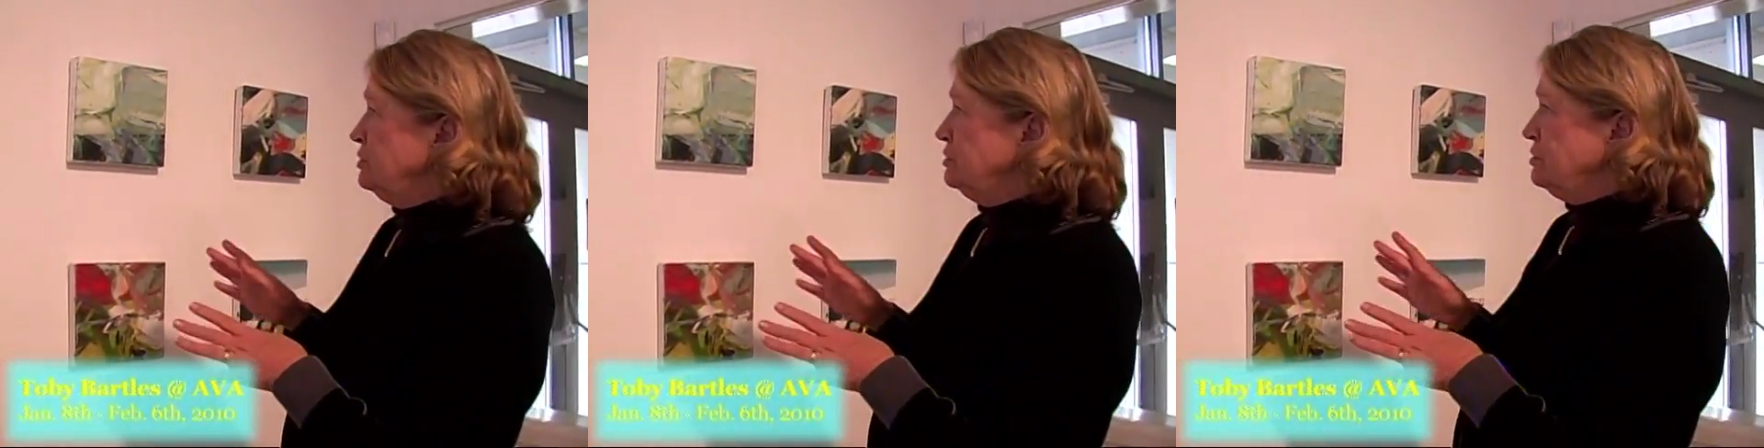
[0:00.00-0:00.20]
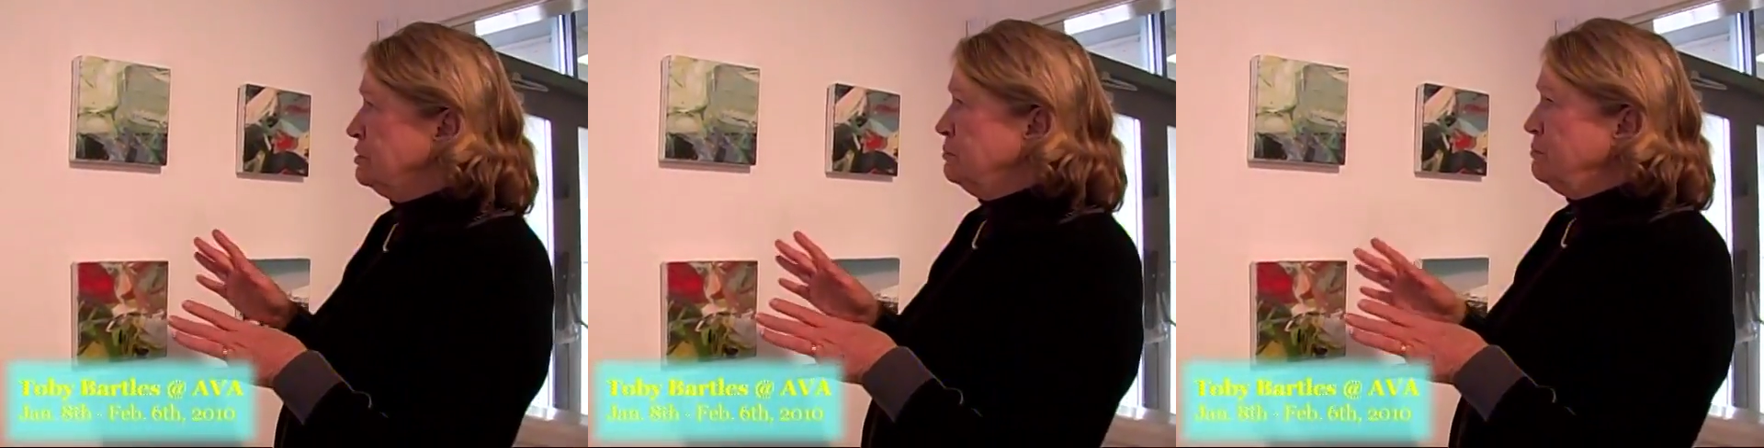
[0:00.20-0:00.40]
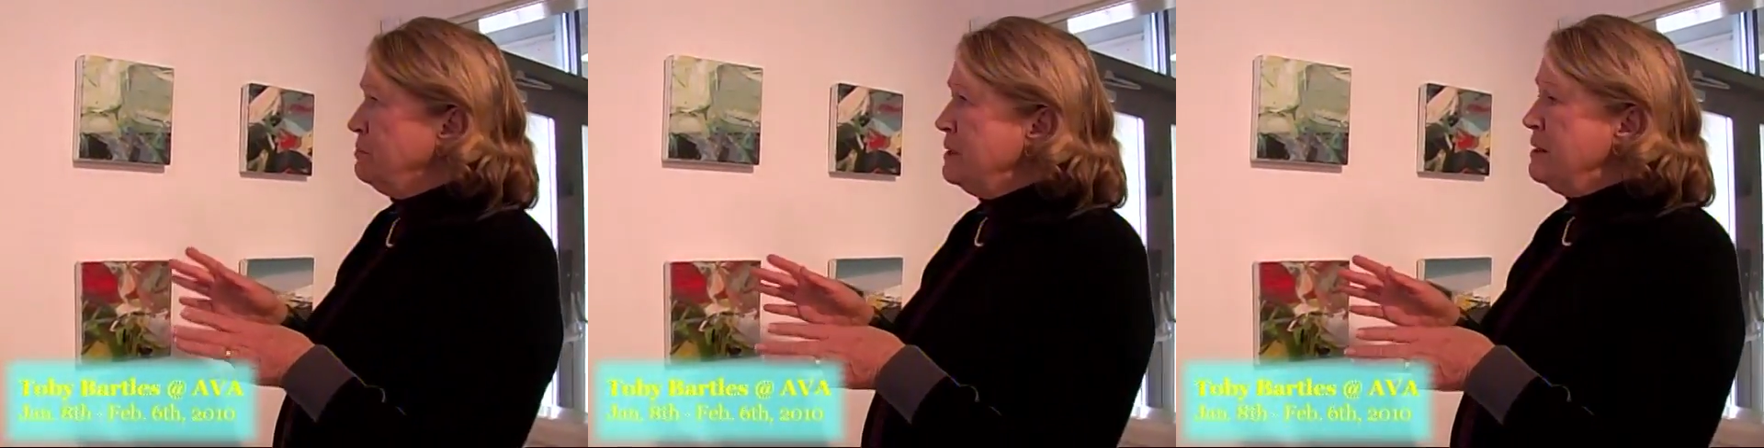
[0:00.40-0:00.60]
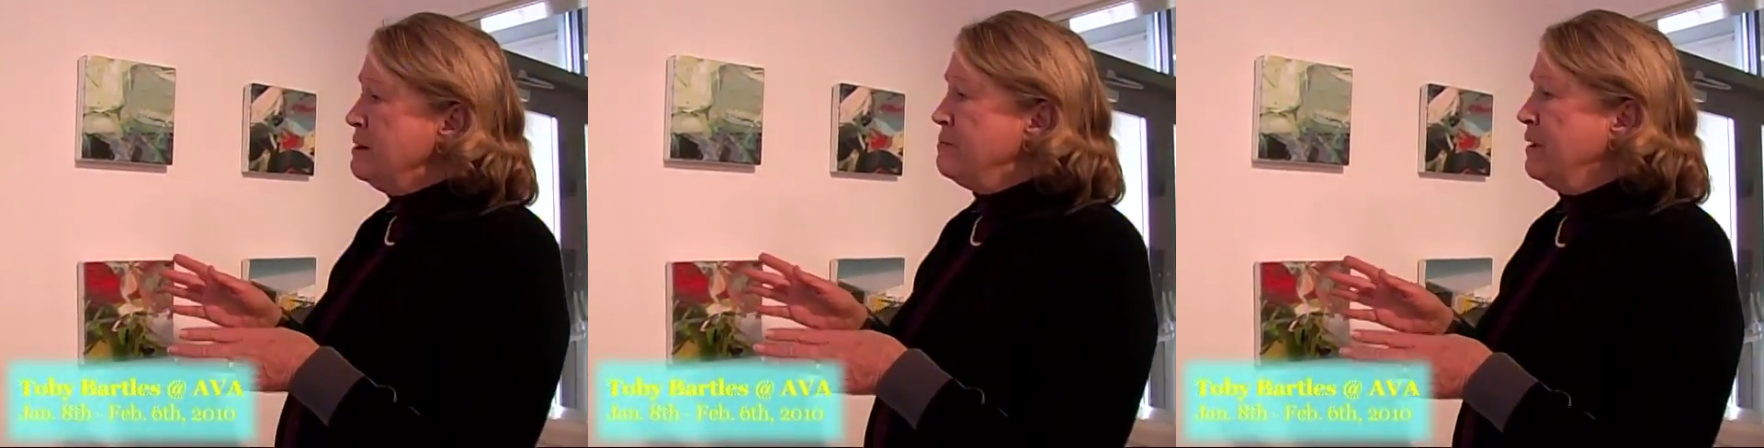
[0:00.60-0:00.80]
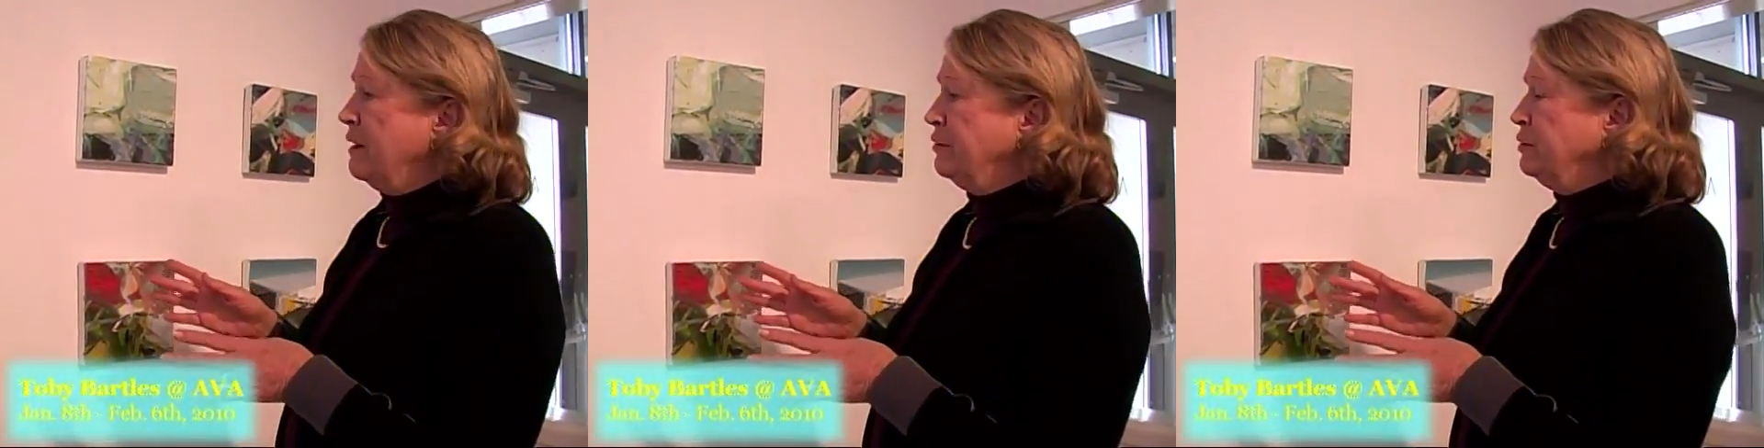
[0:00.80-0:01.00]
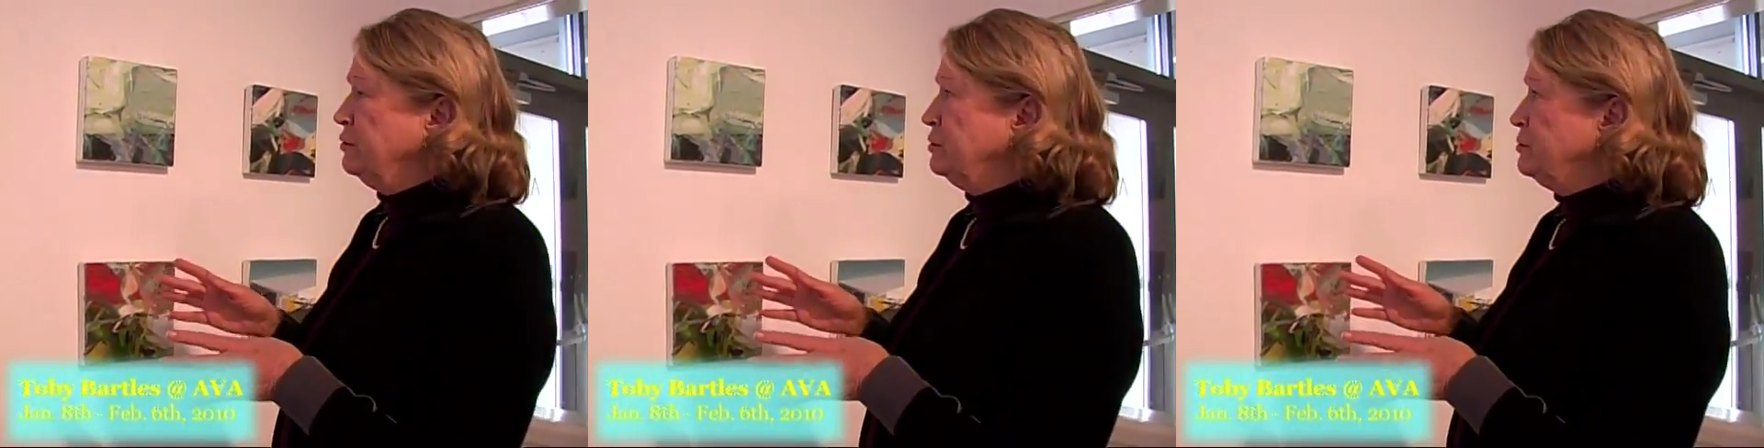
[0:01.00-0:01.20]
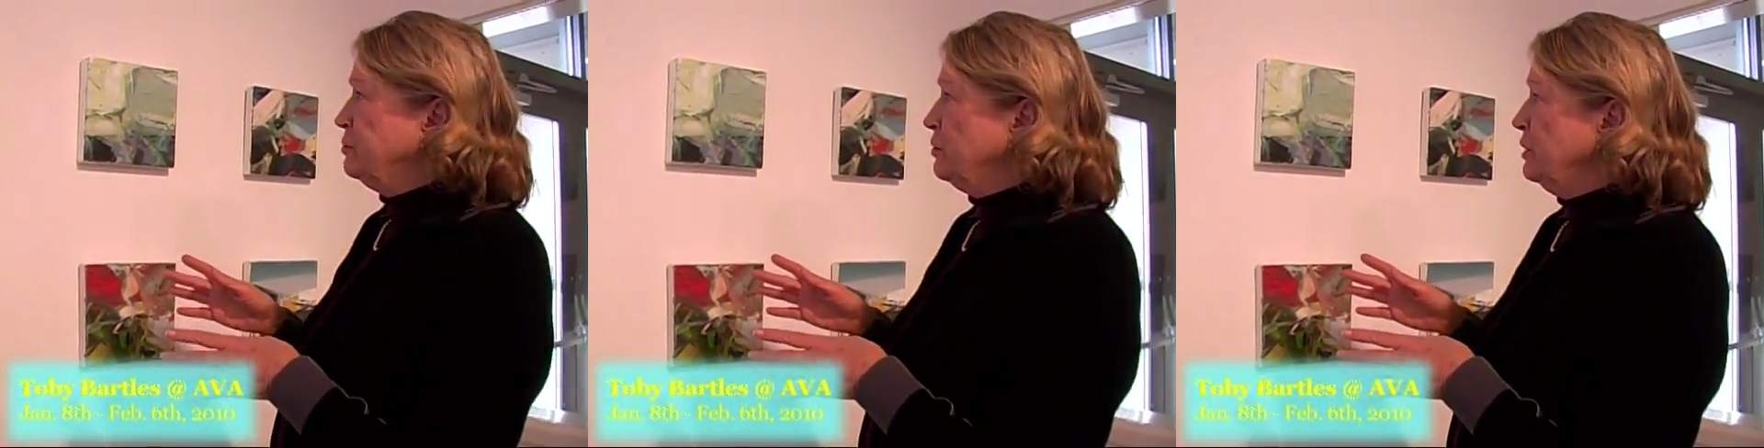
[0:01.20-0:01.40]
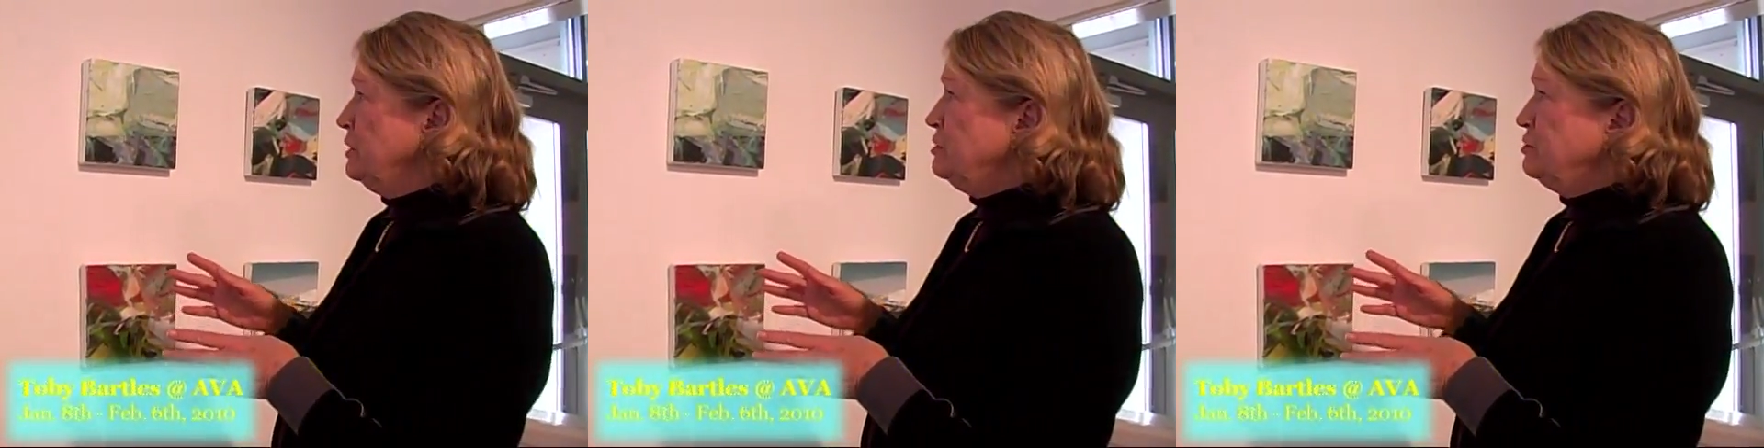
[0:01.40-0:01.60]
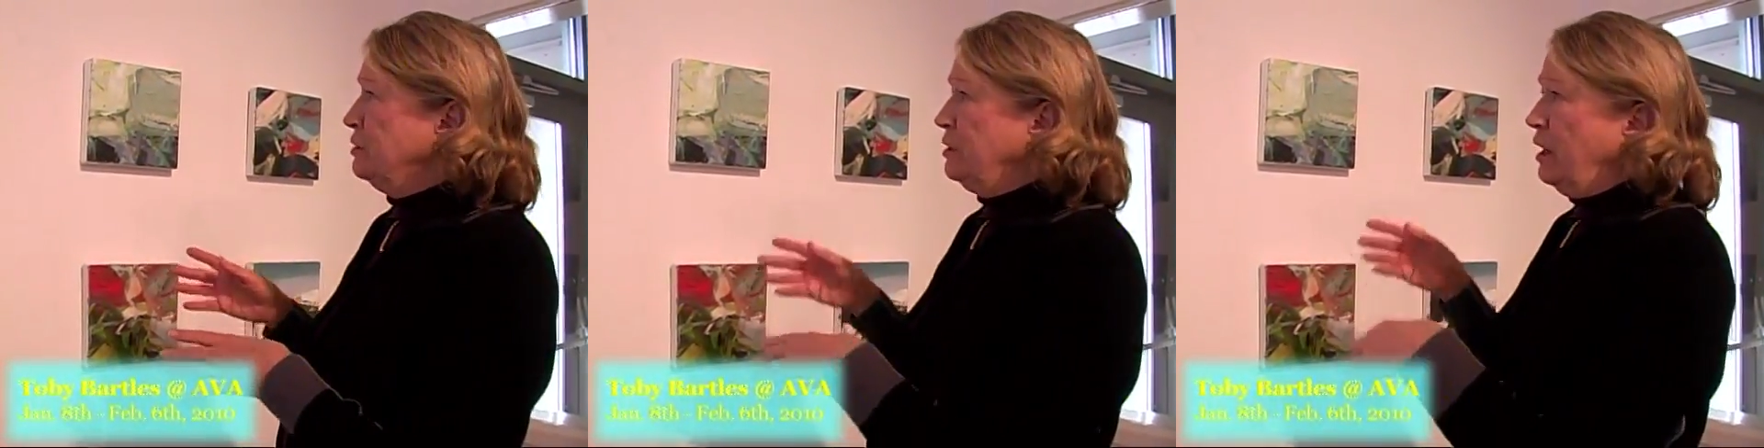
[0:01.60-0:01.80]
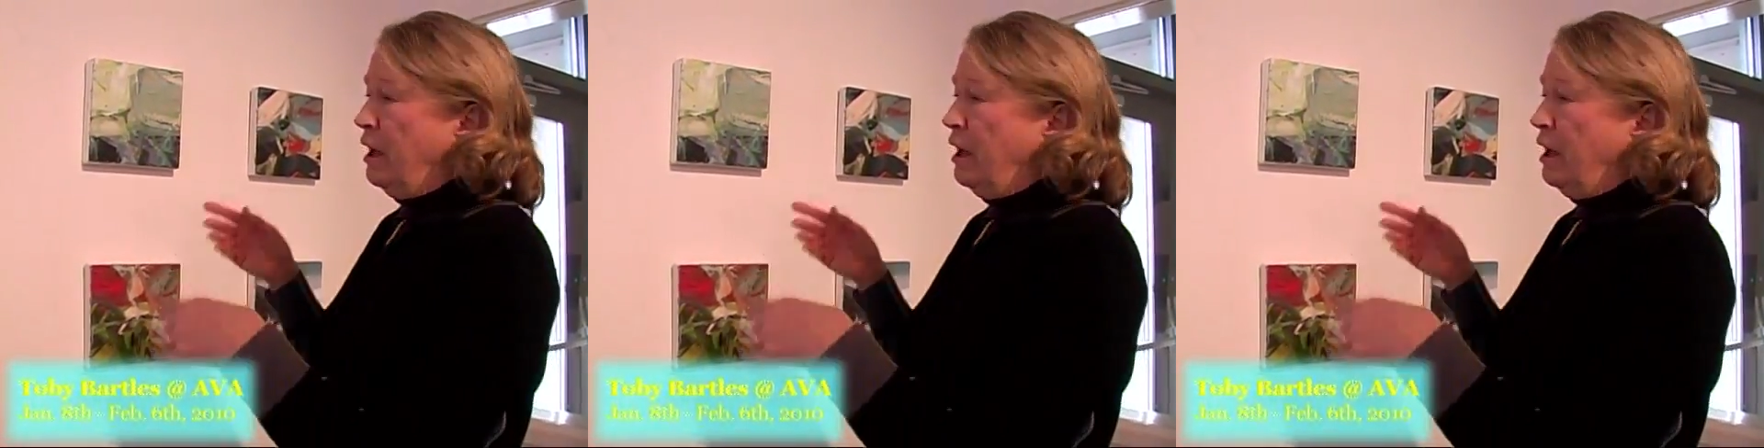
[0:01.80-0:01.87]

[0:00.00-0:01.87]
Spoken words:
just a bit about your inspiration.